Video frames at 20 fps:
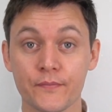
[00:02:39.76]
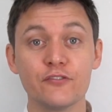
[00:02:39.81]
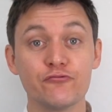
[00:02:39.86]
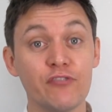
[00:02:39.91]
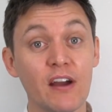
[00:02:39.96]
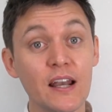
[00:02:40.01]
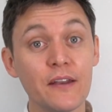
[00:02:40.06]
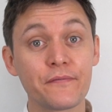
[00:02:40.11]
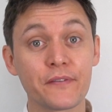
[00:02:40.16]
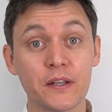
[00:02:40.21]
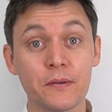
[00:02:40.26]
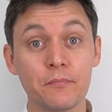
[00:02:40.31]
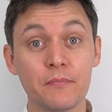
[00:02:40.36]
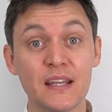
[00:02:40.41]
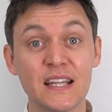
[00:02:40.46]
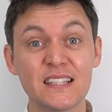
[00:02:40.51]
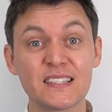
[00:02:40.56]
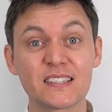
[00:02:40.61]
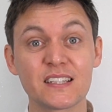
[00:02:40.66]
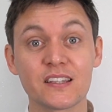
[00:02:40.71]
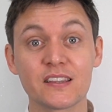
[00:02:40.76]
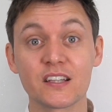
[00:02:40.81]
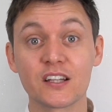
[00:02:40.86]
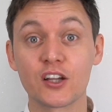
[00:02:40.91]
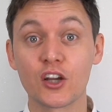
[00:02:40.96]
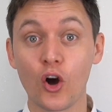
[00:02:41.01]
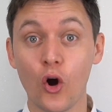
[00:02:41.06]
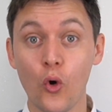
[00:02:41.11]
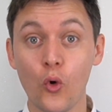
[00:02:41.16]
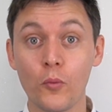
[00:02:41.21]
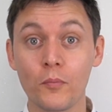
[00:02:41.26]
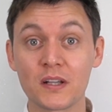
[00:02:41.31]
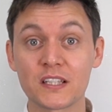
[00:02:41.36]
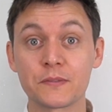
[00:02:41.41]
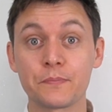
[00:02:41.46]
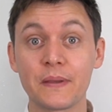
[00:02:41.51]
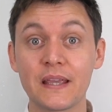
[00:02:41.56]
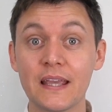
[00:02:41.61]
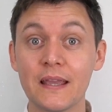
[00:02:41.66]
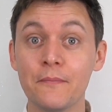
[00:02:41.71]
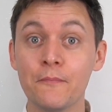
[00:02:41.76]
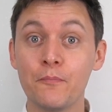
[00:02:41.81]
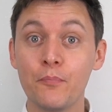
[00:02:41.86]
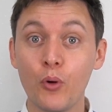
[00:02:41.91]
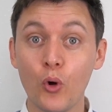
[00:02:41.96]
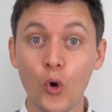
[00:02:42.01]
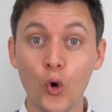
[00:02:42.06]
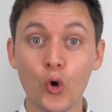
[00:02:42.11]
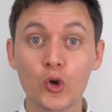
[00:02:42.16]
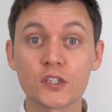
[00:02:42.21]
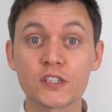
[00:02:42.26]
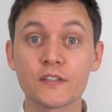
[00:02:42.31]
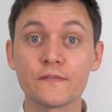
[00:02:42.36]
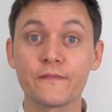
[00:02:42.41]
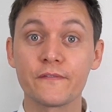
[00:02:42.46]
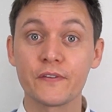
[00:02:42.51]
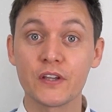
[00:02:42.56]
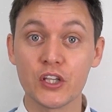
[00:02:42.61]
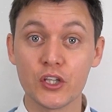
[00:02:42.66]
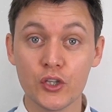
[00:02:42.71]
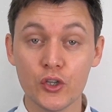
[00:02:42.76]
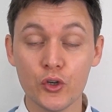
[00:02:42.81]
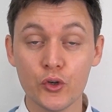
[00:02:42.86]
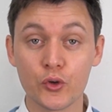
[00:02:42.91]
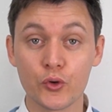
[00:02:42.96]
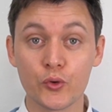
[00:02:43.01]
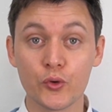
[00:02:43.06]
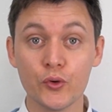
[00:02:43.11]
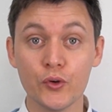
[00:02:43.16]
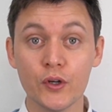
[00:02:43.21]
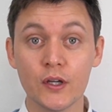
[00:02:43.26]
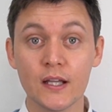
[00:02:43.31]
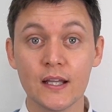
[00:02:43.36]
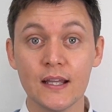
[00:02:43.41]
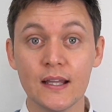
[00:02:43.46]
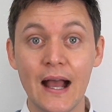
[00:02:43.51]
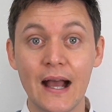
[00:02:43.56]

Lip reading: Relevant means that the goal must be important for you